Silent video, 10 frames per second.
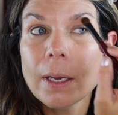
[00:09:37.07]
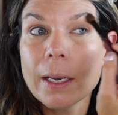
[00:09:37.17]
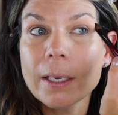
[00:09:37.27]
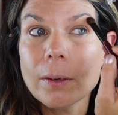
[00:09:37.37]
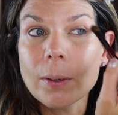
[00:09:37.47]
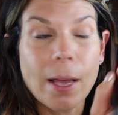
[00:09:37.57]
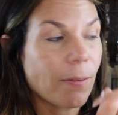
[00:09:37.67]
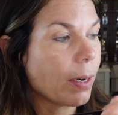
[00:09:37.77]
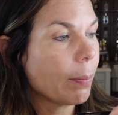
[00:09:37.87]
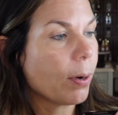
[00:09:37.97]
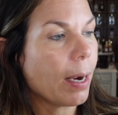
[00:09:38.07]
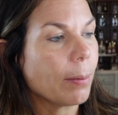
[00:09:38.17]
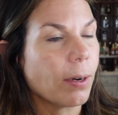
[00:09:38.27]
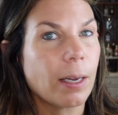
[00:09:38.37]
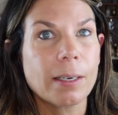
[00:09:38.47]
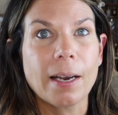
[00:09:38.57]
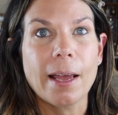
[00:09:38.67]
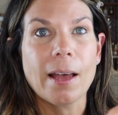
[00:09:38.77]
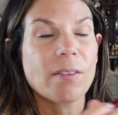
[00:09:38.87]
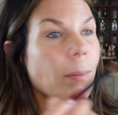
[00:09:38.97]
And I don't have any primer on, and I
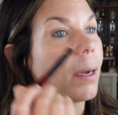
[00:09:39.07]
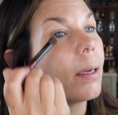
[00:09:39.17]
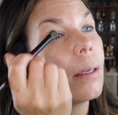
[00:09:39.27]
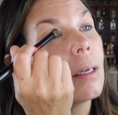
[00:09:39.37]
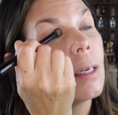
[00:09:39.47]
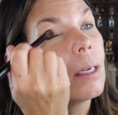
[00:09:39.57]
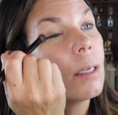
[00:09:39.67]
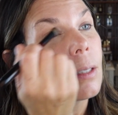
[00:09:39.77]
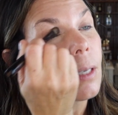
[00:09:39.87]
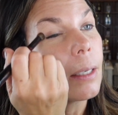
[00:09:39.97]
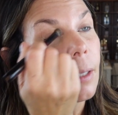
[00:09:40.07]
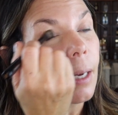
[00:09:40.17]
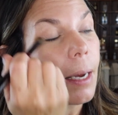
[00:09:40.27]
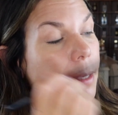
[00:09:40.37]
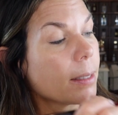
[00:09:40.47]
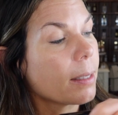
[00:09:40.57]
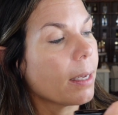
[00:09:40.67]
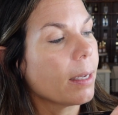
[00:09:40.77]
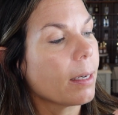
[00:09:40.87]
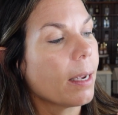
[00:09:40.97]
have my Chantecaille
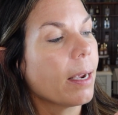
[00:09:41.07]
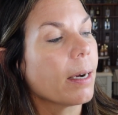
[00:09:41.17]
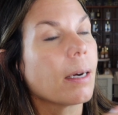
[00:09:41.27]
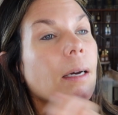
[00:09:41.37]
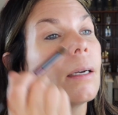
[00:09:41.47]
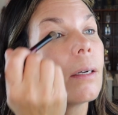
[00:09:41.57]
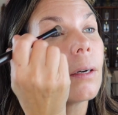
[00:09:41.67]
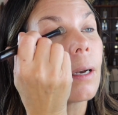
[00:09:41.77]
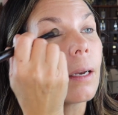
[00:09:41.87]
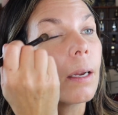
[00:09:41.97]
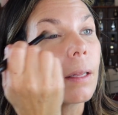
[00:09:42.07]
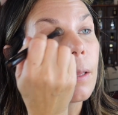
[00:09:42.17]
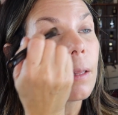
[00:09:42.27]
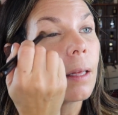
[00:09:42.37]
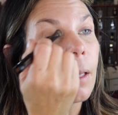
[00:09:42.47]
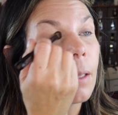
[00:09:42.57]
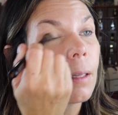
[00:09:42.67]
skincare underneath.